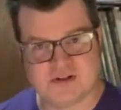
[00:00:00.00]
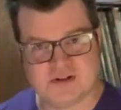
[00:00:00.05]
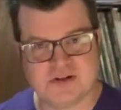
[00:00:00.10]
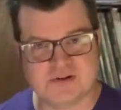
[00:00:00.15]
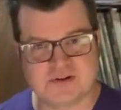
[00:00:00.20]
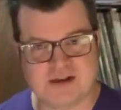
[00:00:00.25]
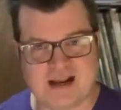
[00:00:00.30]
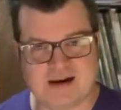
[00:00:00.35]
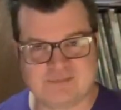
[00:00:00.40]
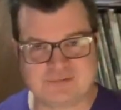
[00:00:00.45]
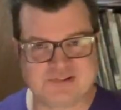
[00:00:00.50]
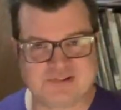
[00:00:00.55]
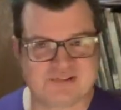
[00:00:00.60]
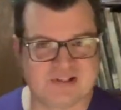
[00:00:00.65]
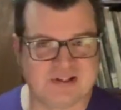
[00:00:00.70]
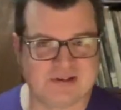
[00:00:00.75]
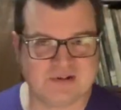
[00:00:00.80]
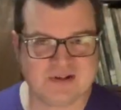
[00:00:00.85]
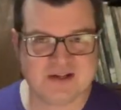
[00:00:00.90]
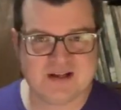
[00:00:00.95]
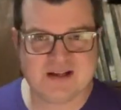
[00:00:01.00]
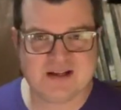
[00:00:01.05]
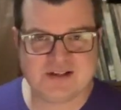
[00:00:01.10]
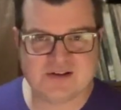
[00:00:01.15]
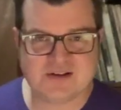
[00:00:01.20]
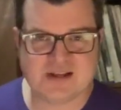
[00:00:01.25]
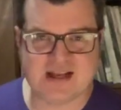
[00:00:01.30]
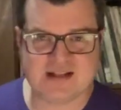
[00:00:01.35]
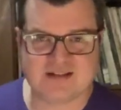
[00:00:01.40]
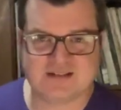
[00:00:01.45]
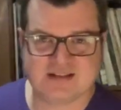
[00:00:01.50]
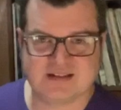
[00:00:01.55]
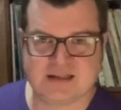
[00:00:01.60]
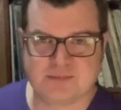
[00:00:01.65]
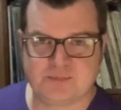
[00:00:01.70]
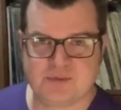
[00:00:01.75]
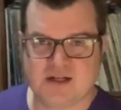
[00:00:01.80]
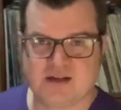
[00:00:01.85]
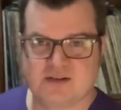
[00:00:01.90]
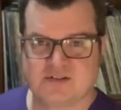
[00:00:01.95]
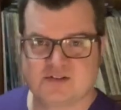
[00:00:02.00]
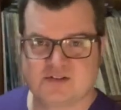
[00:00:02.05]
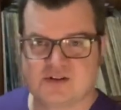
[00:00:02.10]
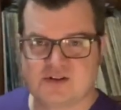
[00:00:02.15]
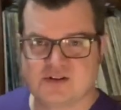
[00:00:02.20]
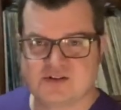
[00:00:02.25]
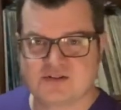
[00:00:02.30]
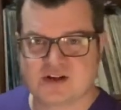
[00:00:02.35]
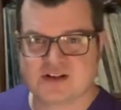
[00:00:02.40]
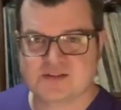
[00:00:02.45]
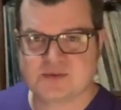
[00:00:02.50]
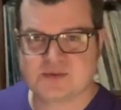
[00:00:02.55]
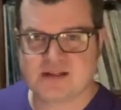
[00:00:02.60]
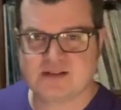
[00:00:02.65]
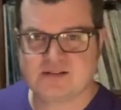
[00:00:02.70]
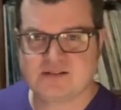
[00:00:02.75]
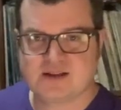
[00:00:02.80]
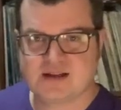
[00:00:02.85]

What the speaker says: camera, so you can't see it, but you can trust me.